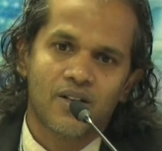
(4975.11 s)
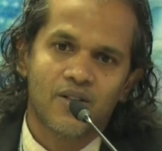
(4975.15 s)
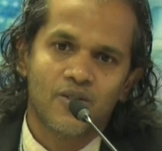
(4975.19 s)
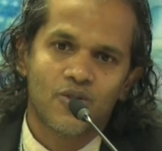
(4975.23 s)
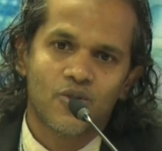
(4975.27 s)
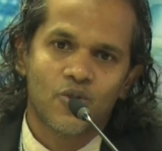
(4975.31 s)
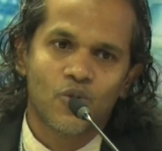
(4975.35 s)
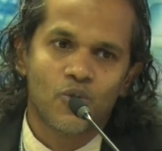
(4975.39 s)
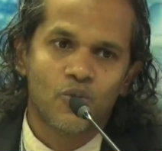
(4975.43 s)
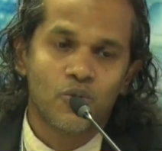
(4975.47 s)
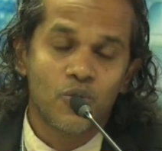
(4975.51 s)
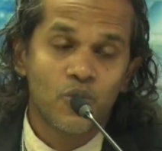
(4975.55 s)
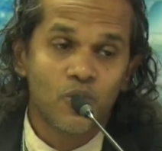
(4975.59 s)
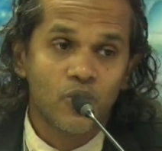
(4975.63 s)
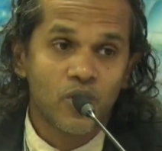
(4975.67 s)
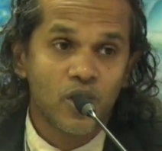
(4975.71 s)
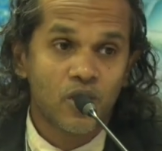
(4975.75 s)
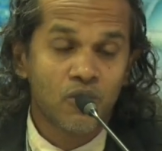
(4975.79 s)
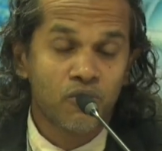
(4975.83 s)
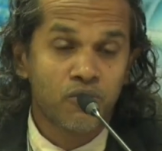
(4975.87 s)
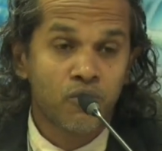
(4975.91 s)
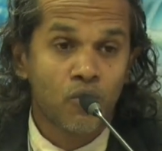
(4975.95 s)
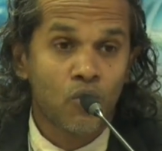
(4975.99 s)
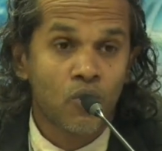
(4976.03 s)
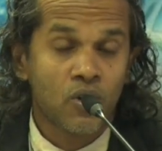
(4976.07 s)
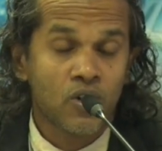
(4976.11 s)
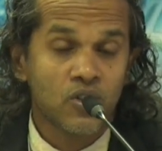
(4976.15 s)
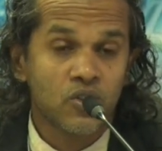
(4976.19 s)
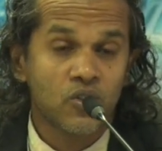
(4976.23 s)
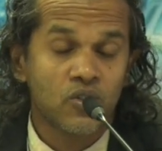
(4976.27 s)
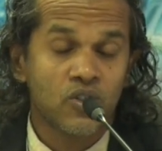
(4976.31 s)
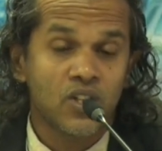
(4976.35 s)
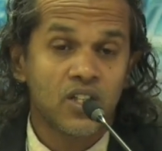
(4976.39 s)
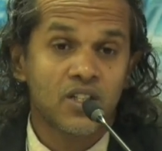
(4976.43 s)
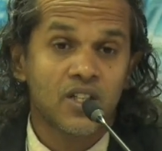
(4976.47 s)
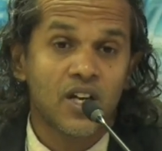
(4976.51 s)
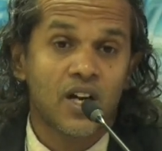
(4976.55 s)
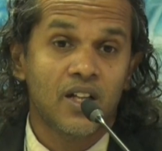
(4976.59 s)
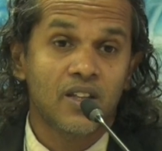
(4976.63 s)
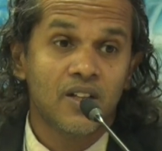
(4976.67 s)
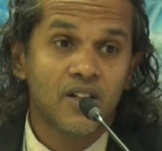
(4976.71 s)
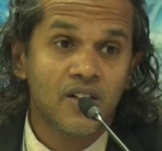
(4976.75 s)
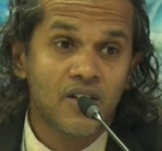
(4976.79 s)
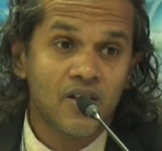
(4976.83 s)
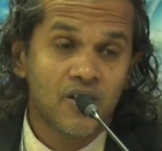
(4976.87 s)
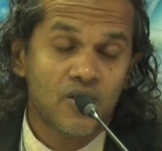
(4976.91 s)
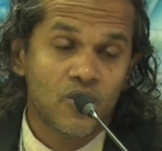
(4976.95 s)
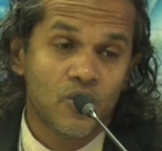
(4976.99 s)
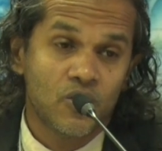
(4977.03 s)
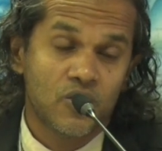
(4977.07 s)
So you need to focus on these other
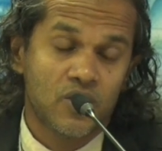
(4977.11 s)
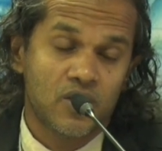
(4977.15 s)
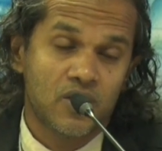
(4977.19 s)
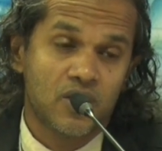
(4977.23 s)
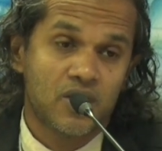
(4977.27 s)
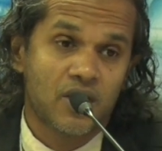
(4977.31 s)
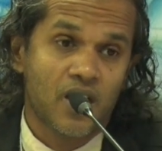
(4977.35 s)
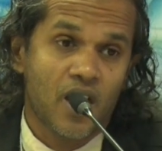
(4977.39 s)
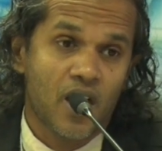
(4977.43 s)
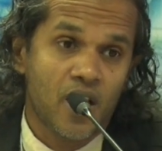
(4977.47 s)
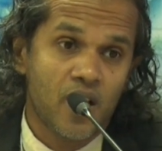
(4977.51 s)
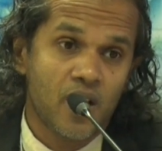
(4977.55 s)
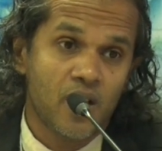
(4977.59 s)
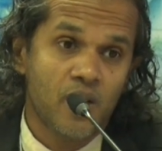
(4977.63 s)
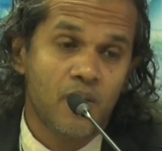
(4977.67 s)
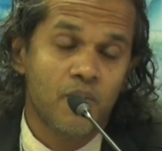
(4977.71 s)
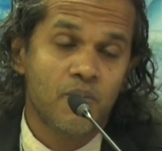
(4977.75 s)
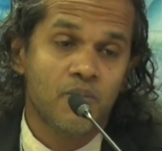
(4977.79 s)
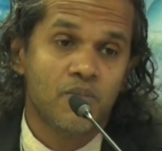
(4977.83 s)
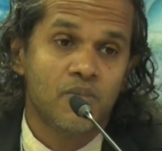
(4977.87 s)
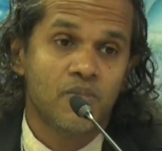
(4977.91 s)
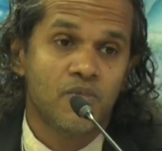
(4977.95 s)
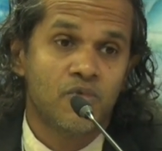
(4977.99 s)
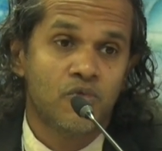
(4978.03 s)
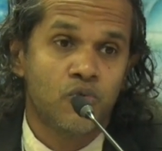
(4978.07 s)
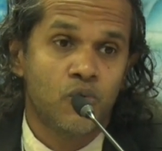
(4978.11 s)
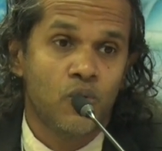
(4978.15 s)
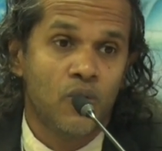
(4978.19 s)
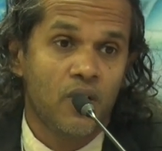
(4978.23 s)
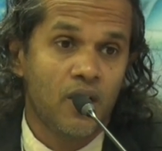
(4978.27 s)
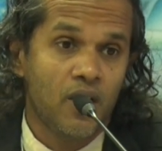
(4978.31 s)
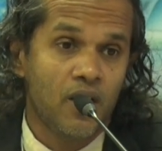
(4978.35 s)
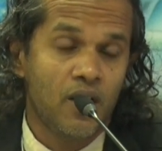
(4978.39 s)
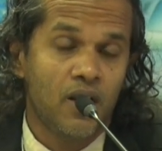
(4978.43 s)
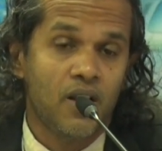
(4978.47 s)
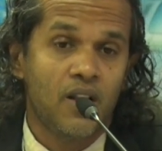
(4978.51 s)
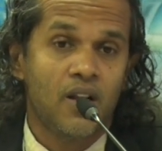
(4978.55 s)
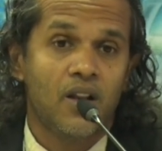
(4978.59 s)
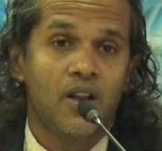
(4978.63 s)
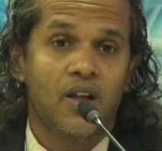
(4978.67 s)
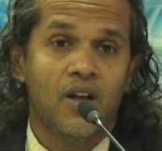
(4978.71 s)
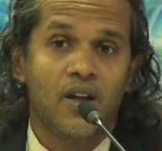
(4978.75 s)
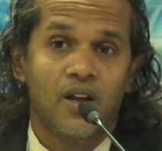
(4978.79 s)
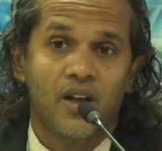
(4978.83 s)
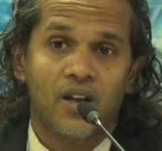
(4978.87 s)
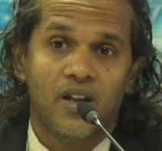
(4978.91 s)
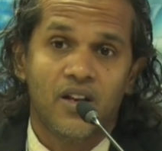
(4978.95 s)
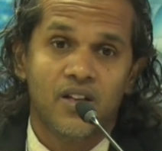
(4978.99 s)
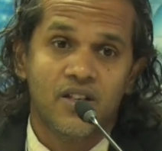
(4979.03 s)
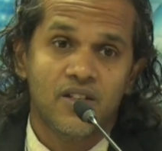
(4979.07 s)
resources, time, fuel,
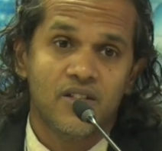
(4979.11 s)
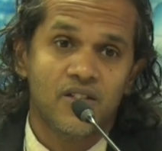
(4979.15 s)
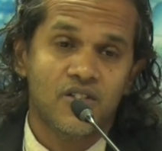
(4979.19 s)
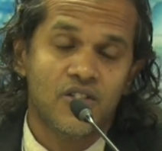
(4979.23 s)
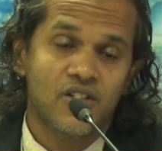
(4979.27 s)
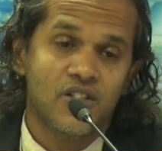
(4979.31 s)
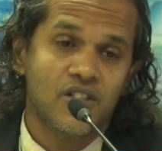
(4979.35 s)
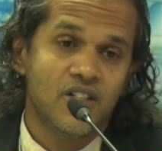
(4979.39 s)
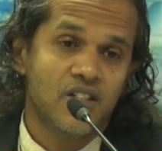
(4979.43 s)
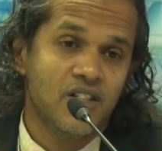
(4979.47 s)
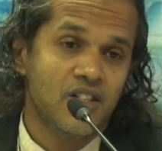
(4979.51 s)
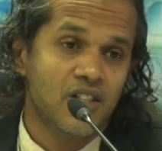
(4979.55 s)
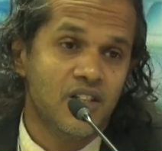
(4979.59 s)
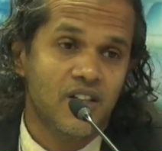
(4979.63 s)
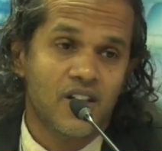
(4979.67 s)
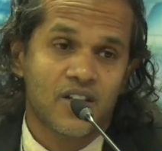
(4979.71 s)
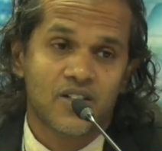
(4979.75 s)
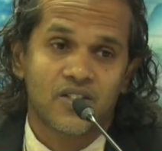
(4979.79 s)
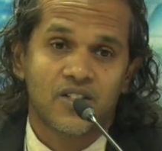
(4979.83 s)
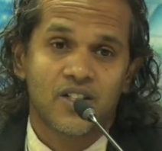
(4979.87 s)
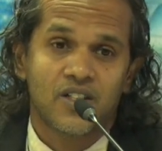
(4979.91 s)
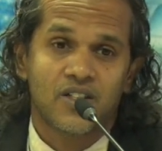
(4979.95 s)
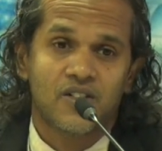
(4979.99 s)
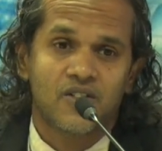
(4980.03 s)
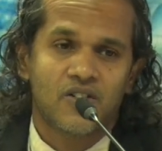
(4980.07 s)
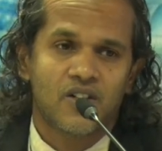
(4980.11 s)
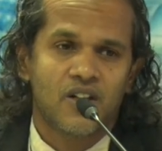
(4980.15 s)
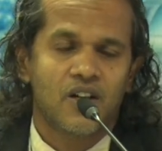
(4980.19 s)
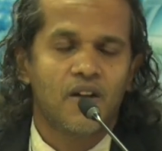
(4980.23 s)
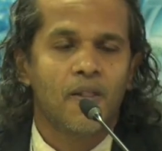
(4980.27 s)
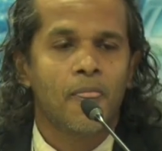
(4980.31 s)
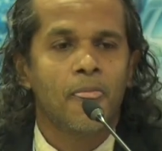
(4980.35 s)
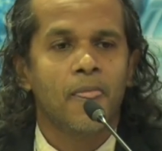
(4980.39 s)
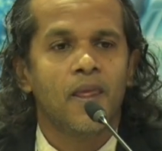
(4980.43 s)
energy, etc.